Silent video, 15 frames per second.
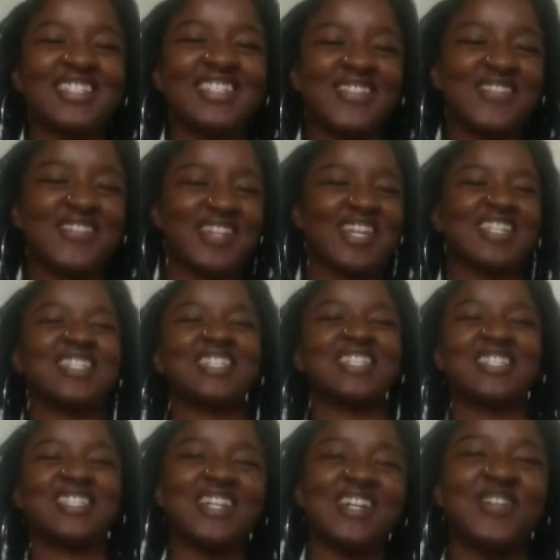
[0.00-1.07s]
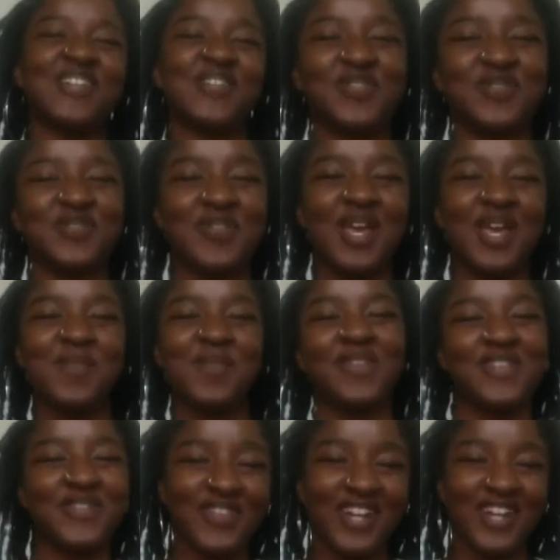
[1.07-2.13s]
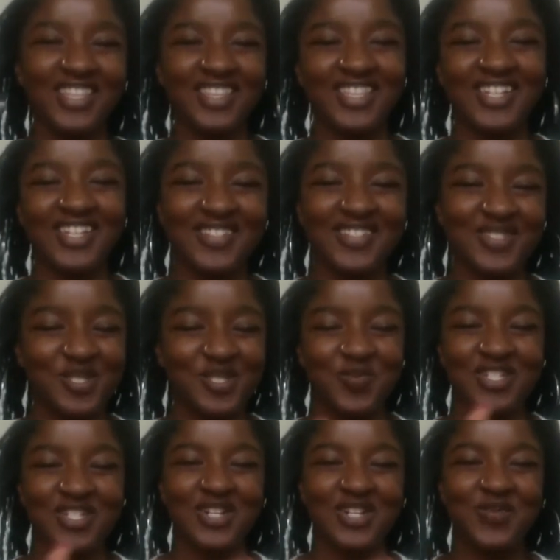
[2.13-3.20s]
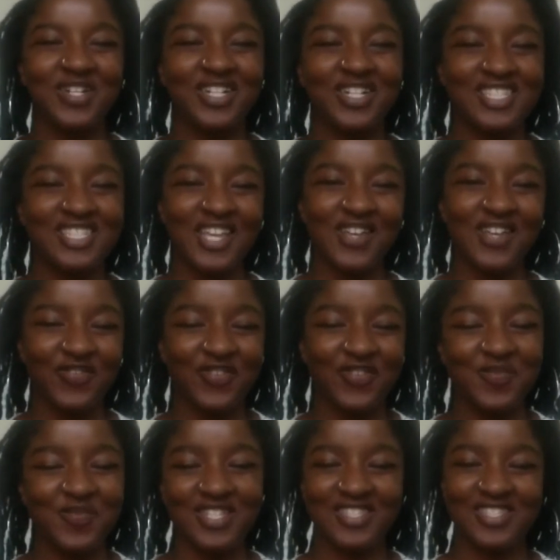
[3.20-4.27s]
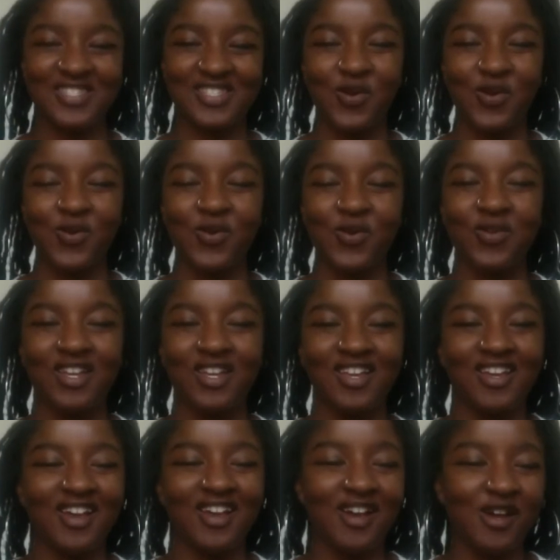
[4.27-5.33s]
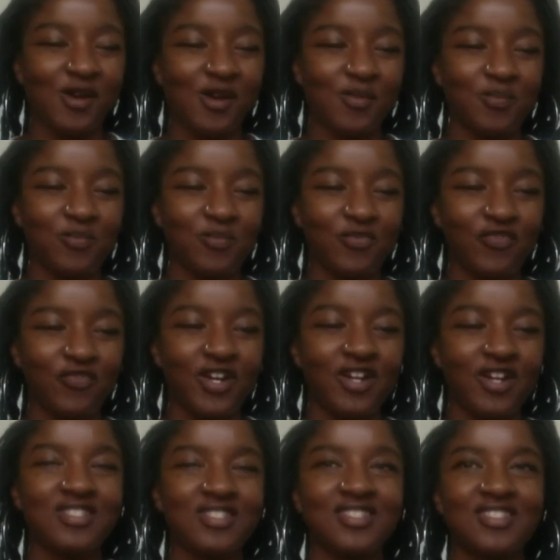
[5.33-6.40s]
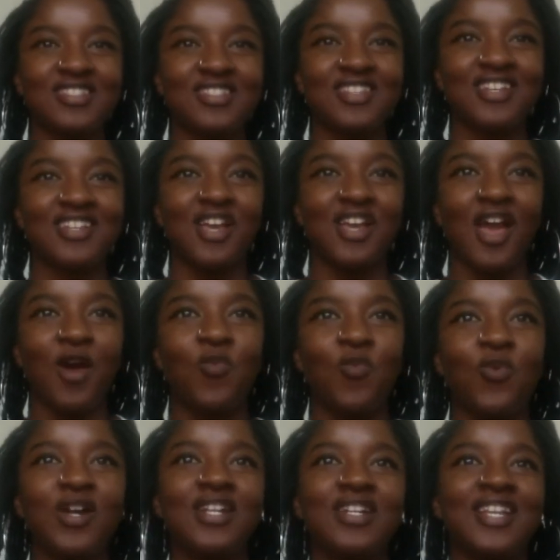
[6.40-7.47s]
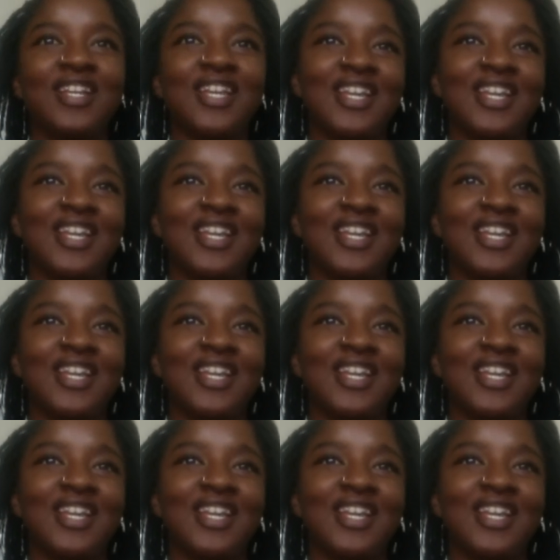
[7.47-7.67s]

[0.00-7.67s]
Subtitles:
Okay. Just starting from that bit right there, there's so much I want to take from it. So, first, what